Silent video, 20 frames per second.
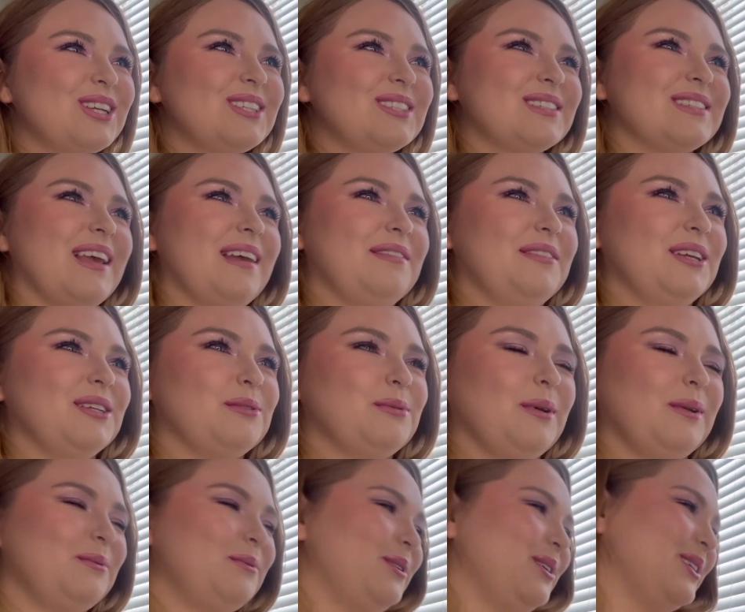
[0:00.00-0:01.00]
have saved this
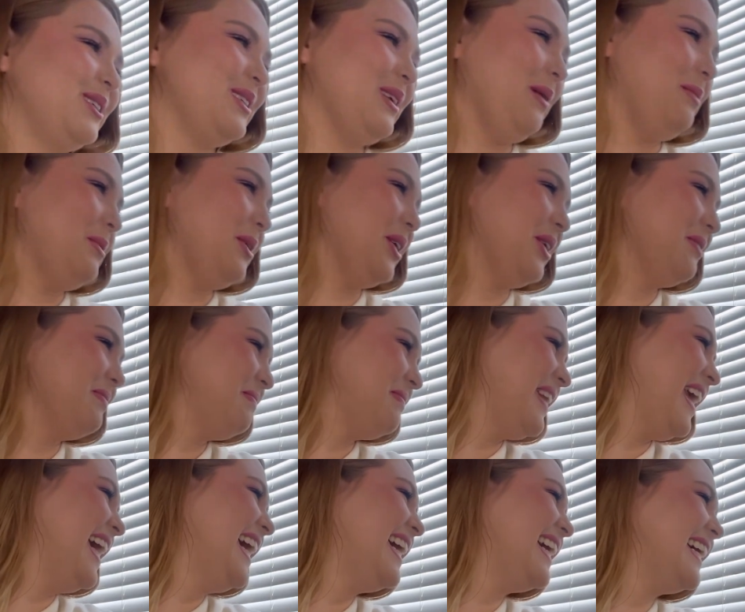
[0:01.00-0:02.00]
one for summer.
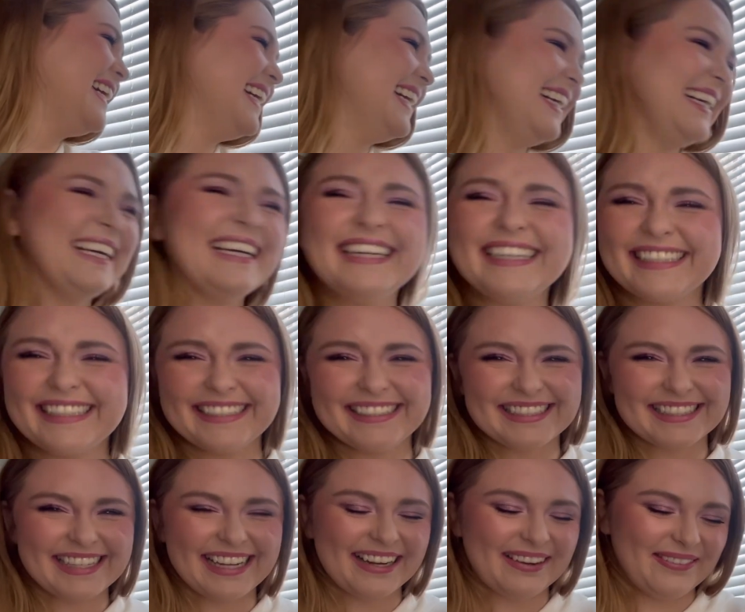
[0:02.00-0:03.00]

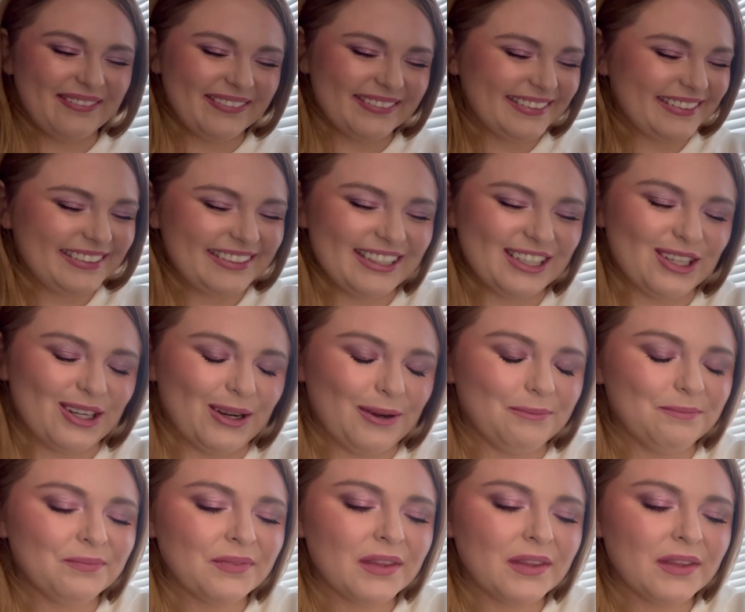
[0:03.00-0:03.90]
Because like, you know.